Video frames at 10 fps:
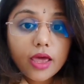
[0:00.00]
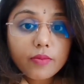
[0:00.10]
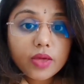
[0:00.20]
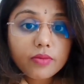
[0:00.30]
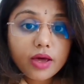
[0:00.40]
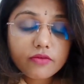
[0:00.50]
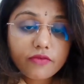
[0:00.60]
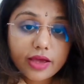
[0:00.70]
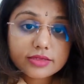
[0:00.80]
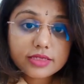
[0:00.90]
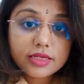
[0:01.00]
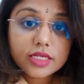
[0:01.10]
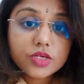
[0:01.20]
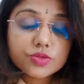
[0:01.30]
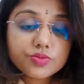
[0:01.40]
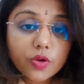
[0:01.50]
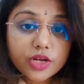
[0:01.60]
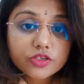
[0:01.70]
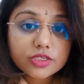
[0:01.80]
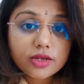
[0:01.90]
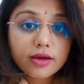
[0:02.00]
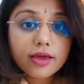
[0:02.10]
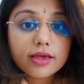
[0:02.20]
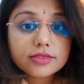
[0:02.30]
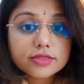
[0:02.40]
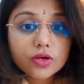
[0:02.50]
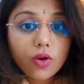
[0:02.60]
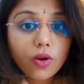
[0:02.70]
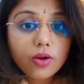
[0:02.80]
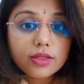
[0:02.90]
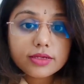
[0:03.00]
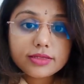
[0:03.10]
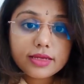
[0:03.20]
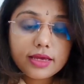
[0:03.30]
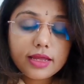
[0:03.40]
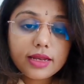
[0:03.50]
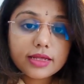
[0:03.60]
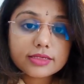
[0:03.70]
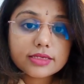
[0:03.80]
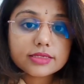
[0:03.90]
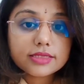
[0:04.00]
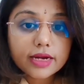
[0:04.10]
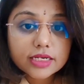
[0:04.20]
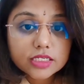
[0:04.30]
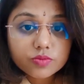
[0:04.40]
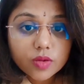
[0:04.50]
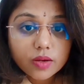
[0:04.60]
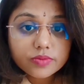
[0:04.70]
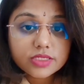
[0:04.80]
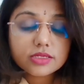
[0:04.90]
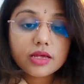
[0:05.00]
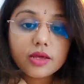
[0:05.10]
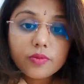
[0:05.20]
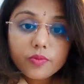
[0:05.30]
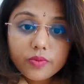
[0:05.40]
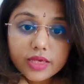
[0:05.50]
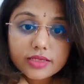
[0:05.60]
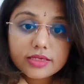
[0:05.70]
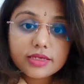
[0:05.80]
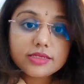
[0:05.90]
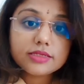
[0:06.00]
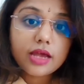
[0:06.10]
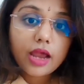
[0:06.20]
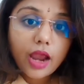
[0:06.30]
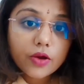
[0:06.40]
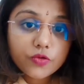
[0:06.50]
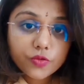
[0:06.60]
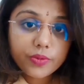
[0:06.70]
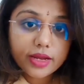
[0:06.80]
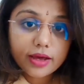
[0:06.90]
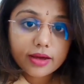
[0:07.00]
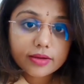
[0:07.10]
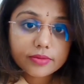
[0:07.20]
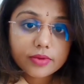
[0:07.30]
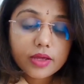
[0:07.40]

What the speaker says: MMR vaccine gives protection against all the 3 illnesses, that is mumps, measles and rubella.